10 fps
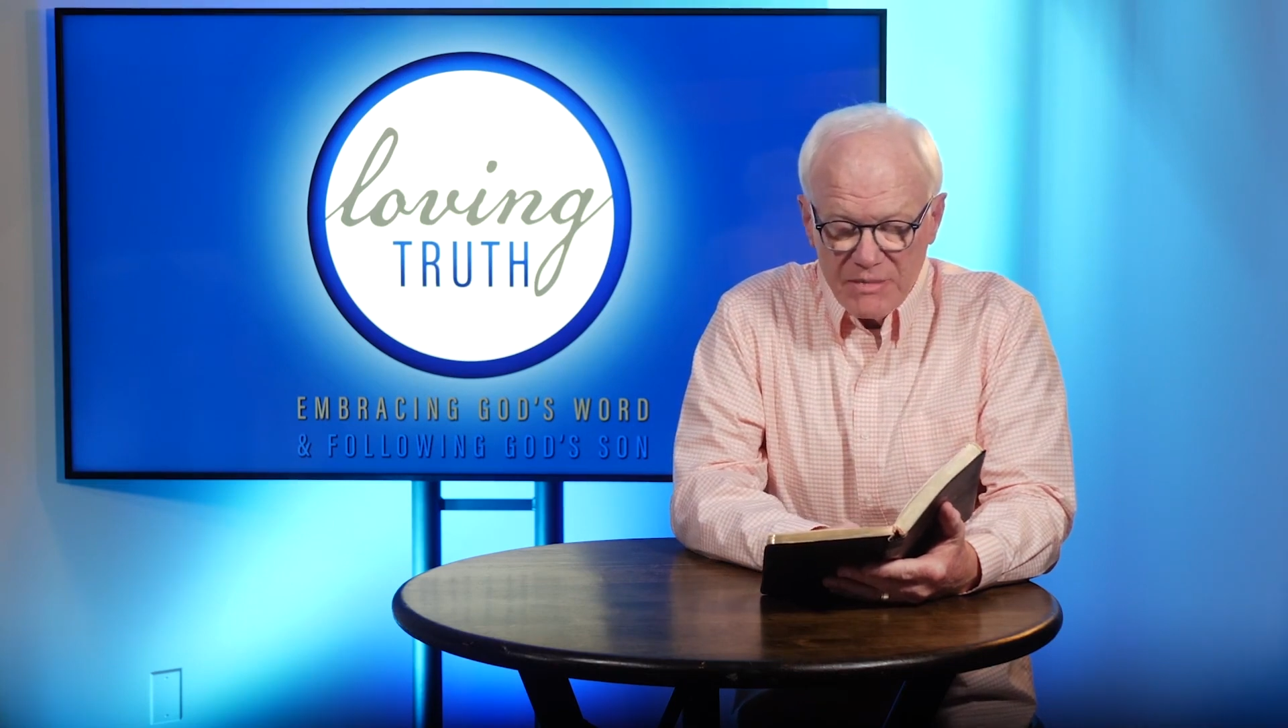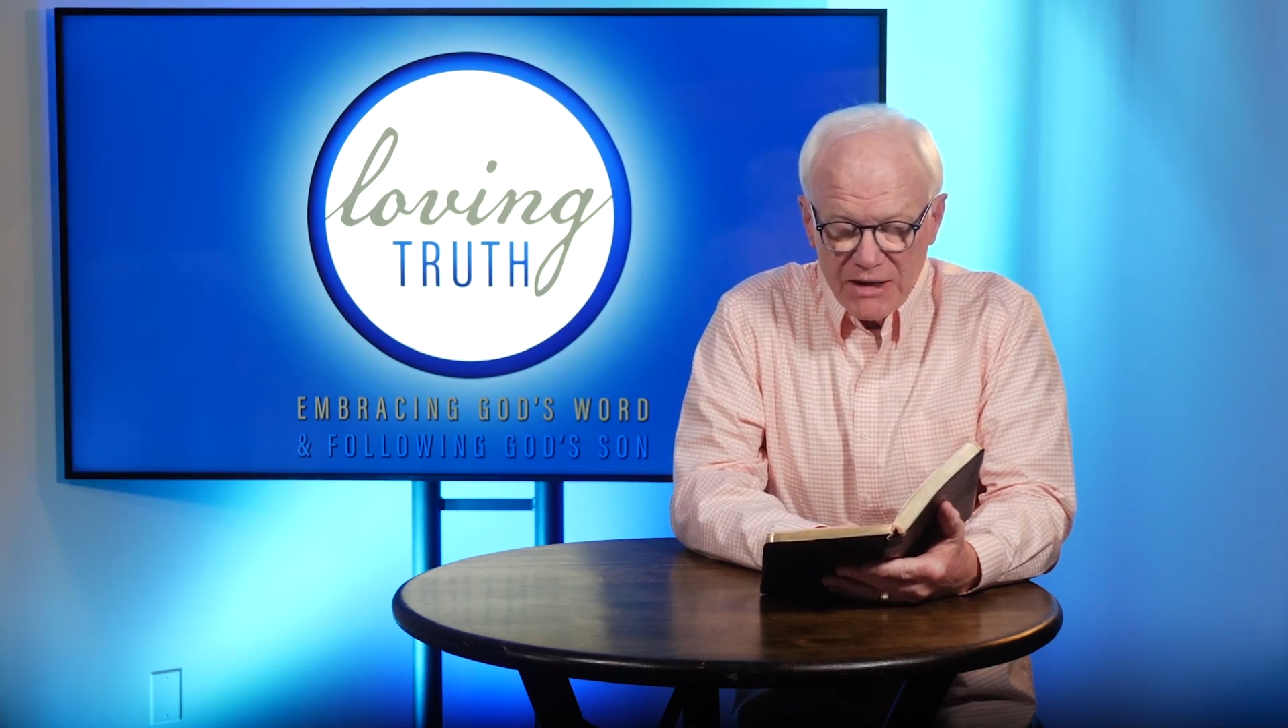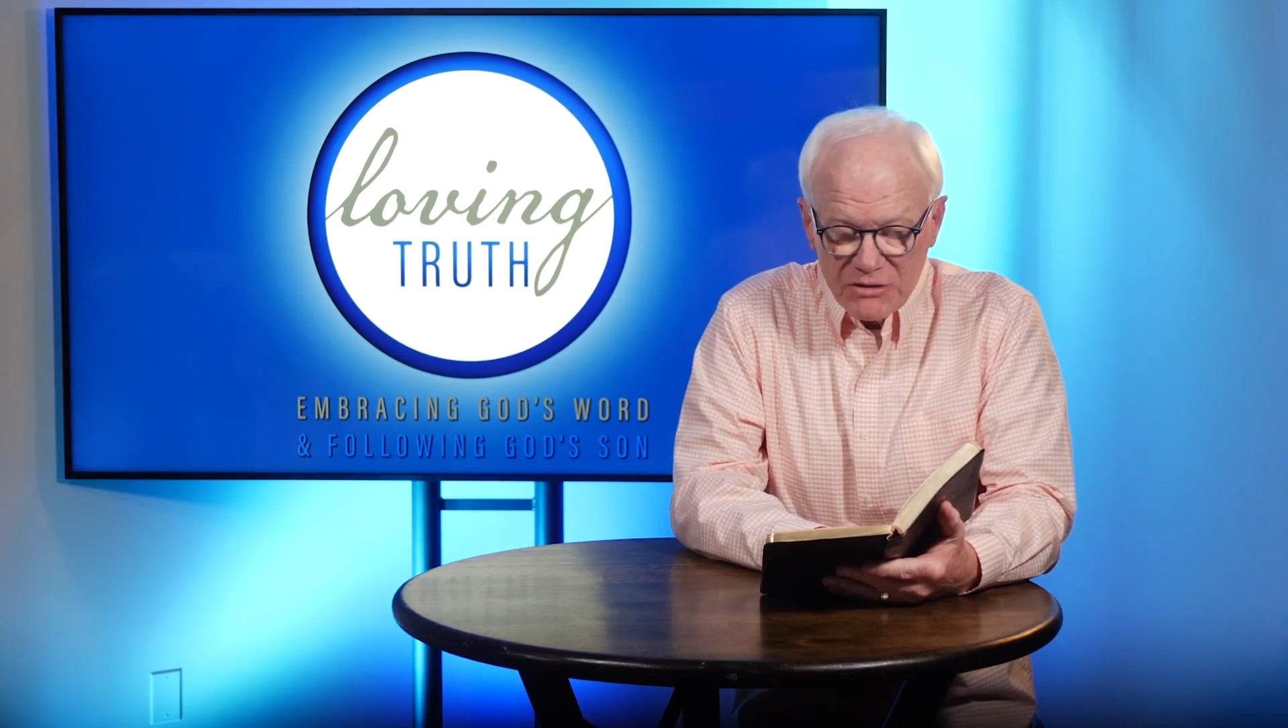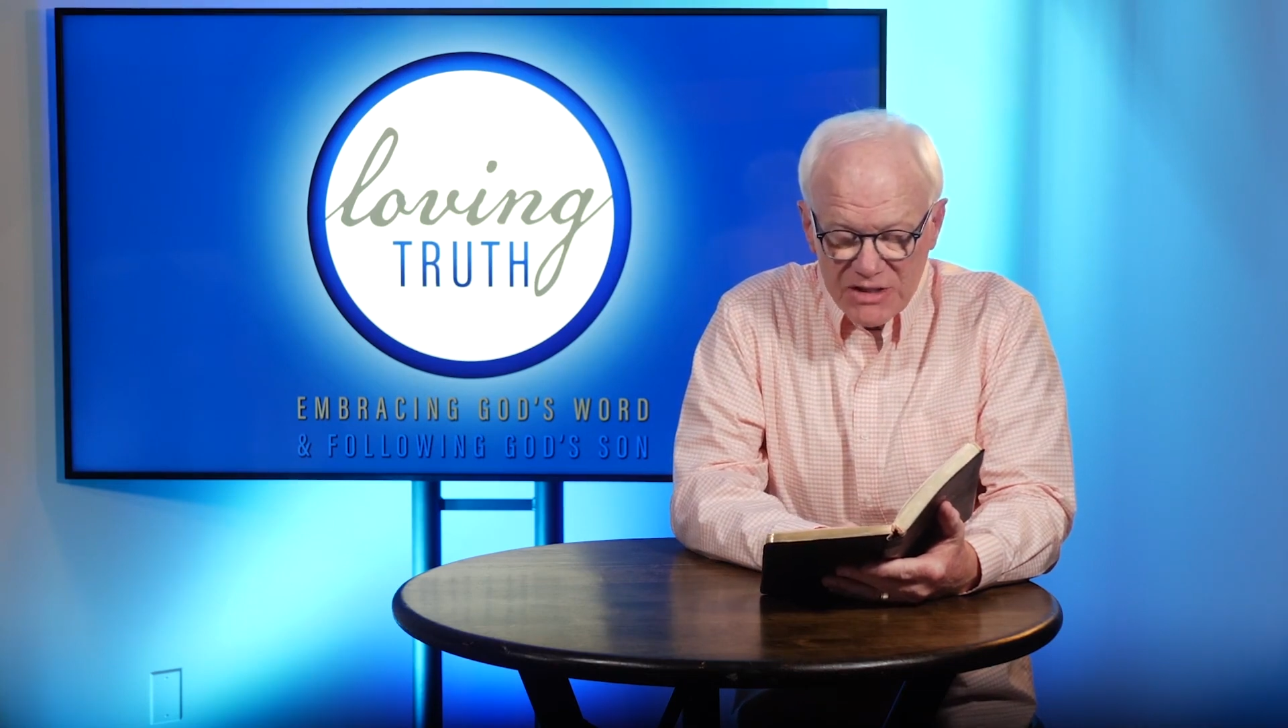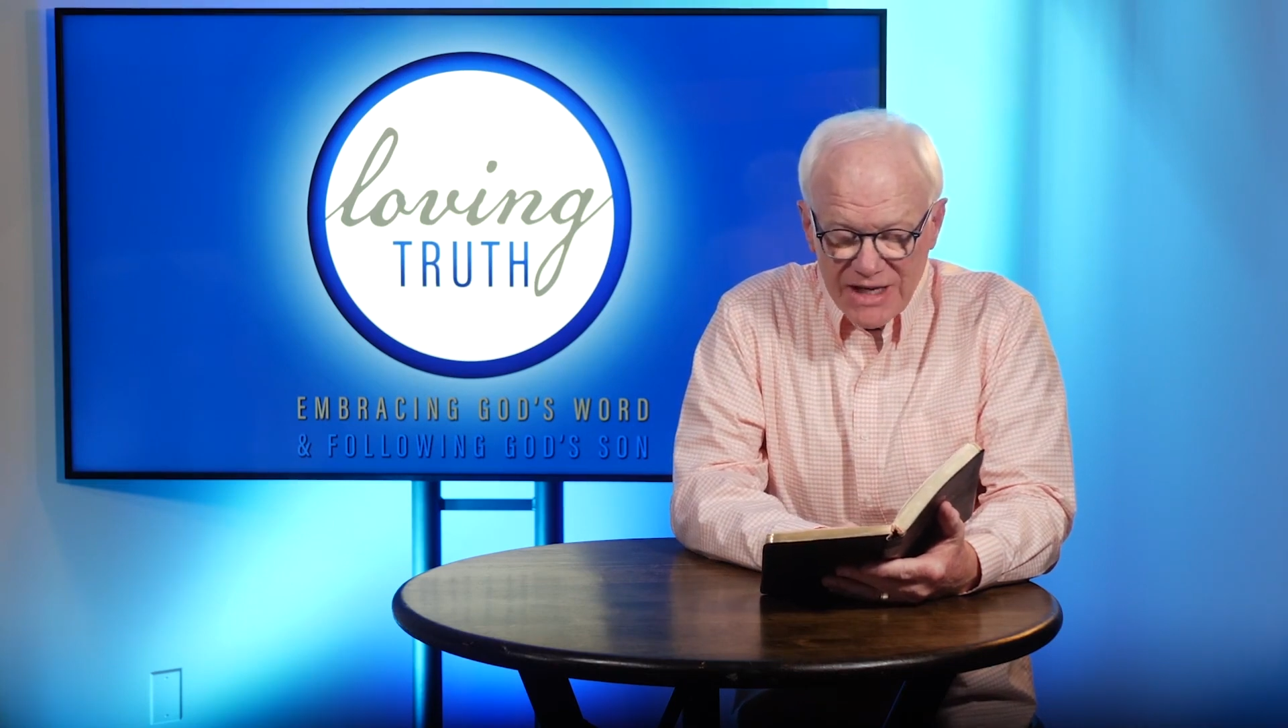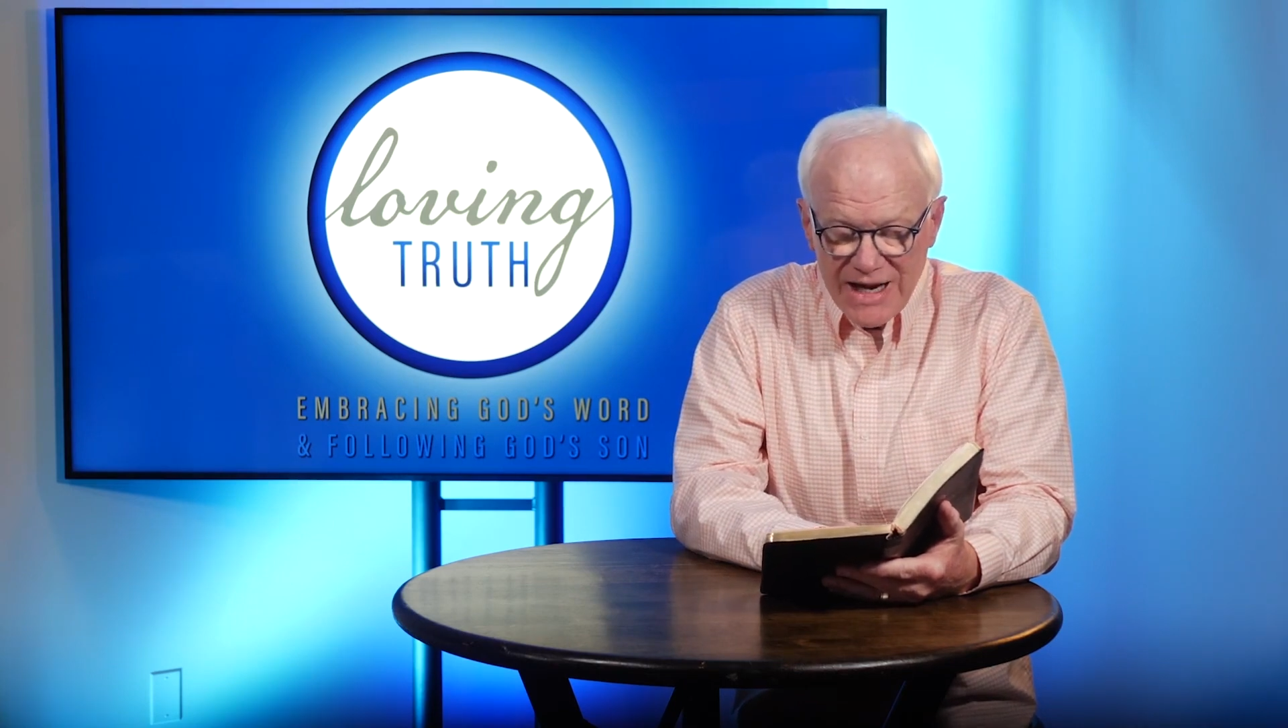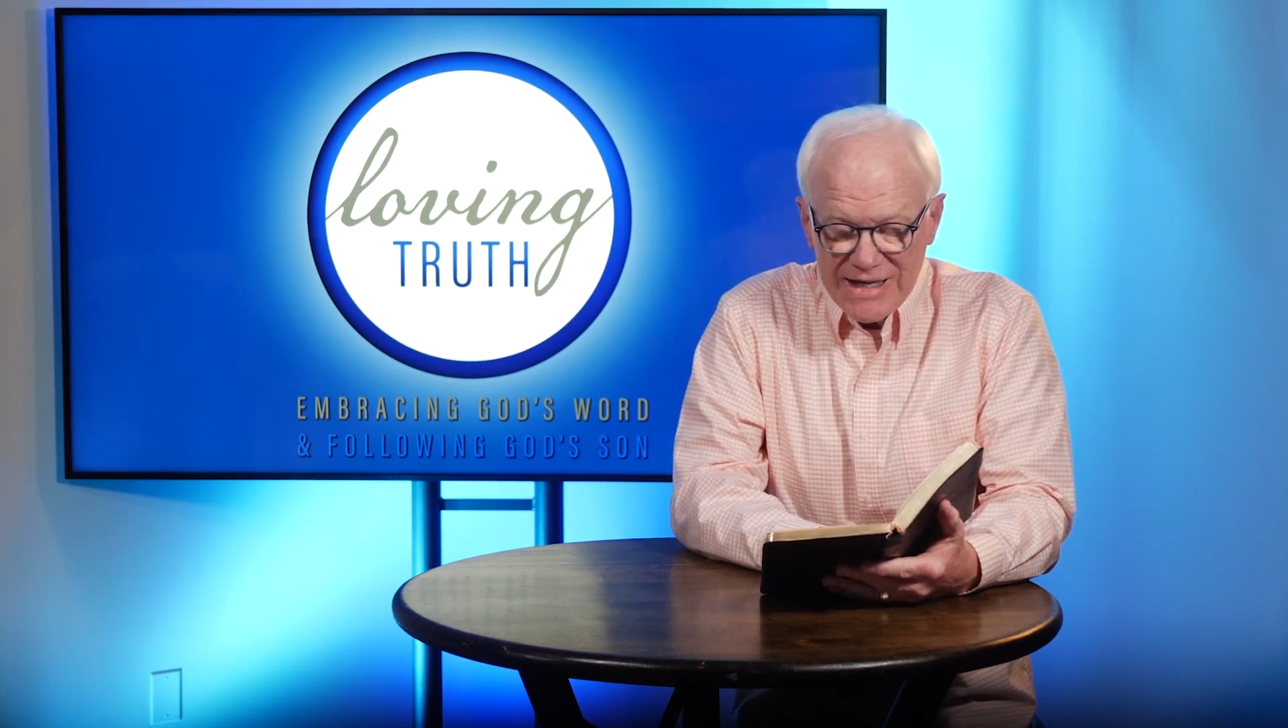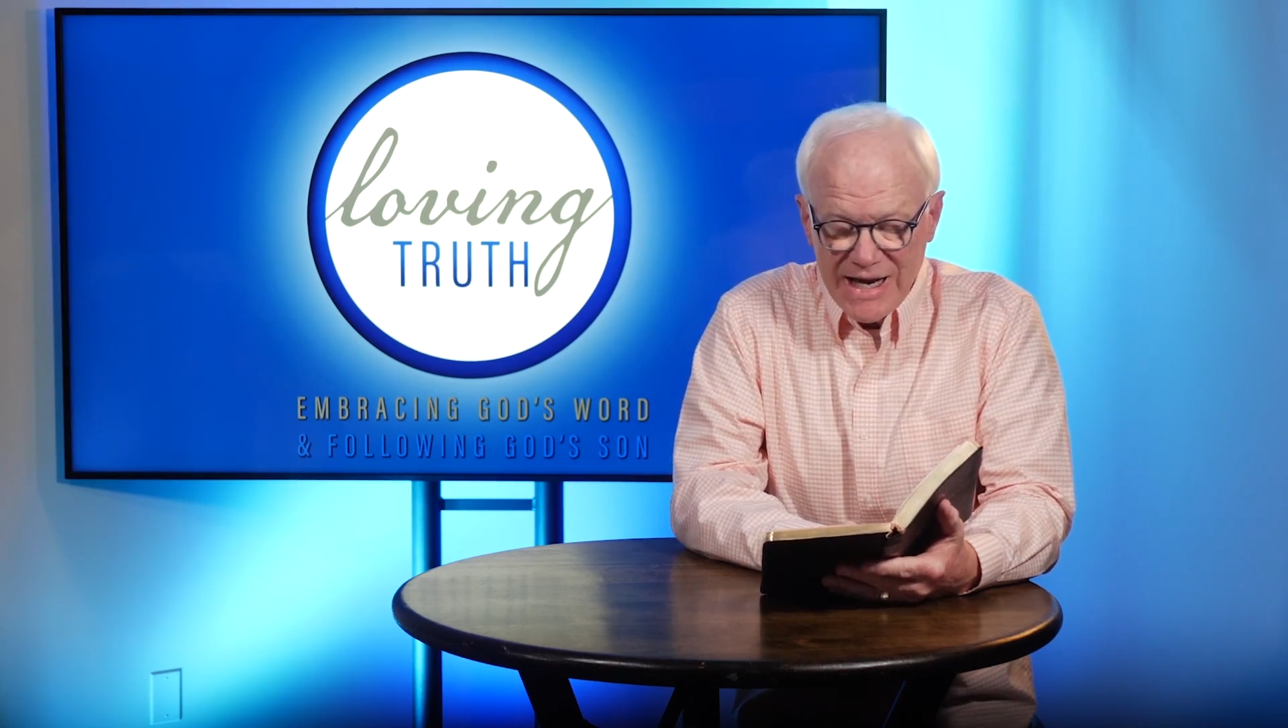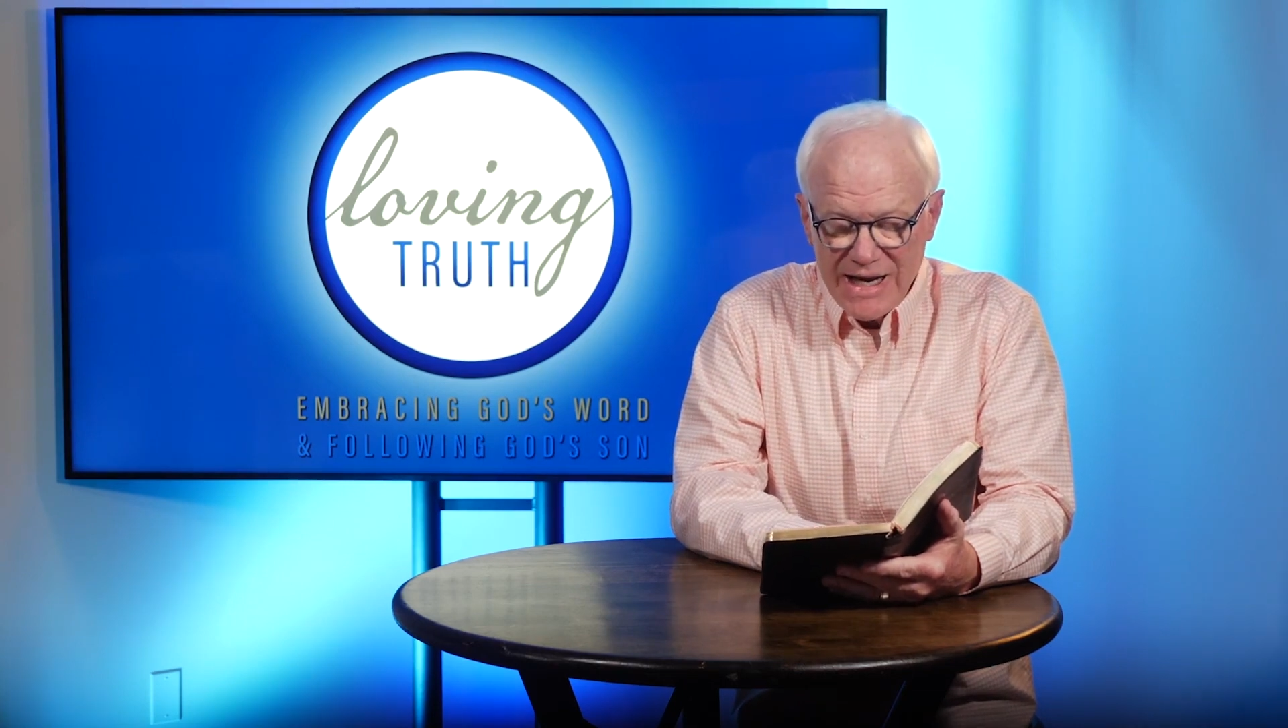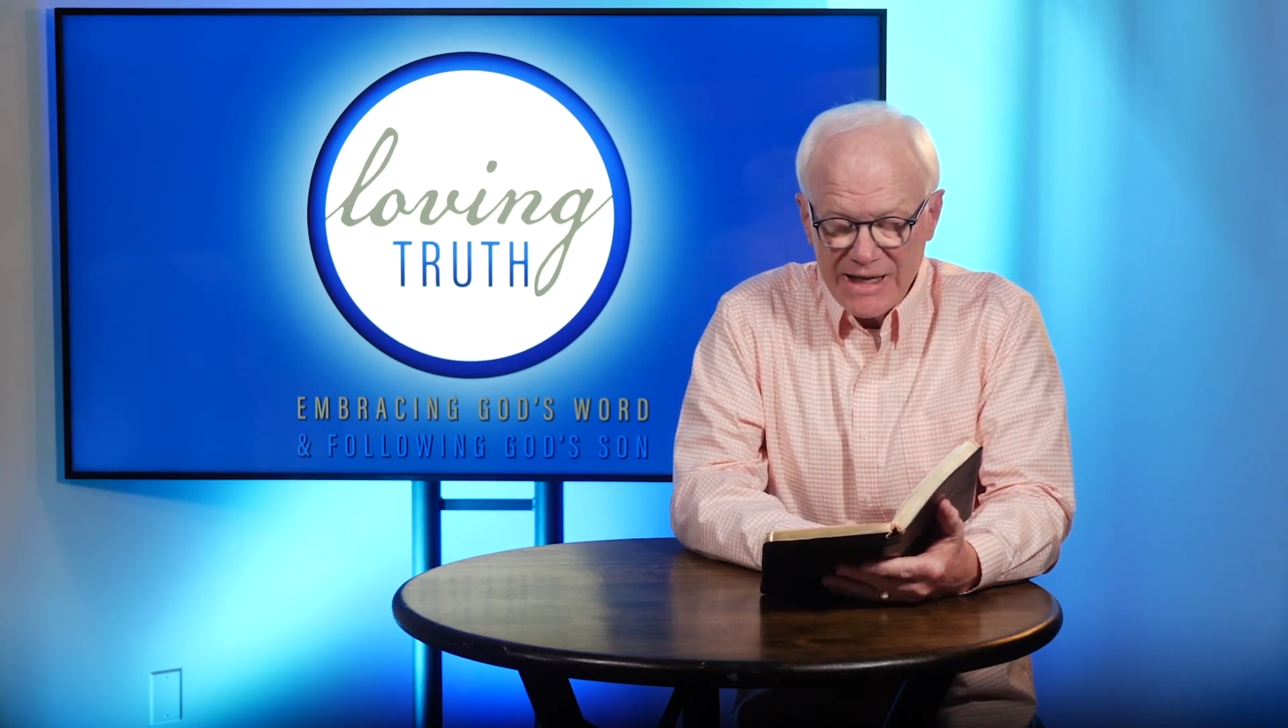Mount
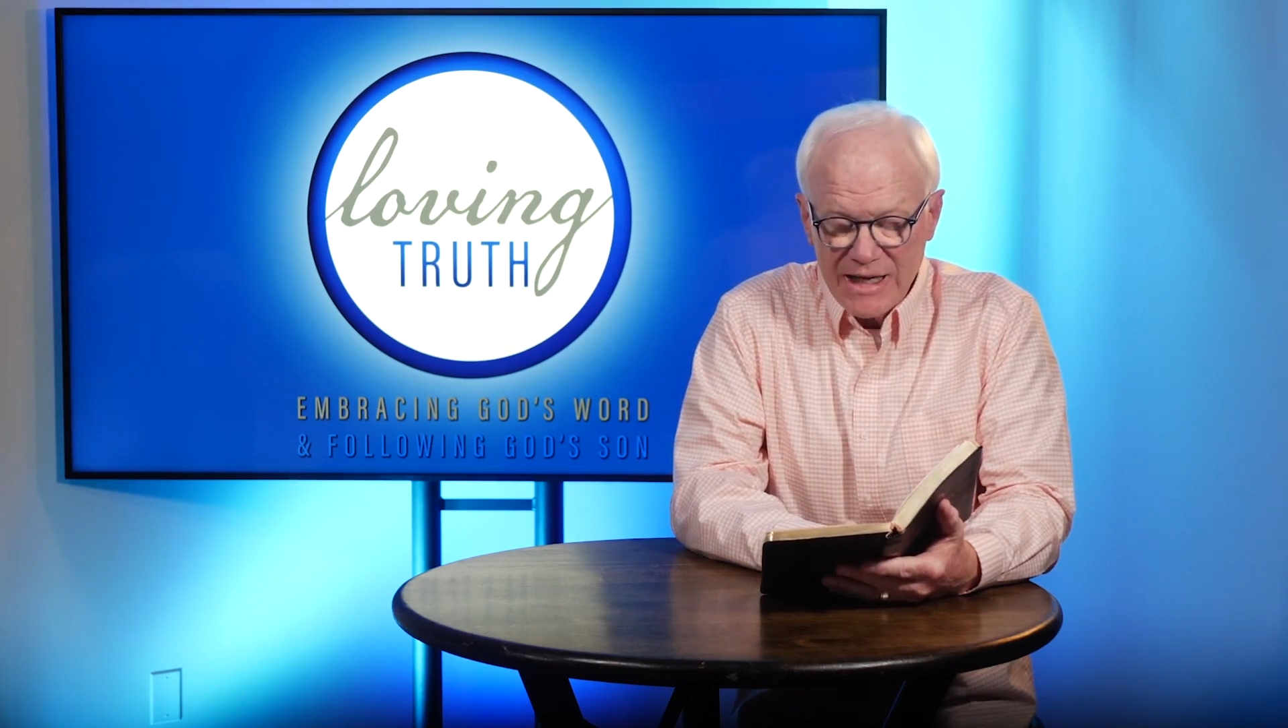Sinai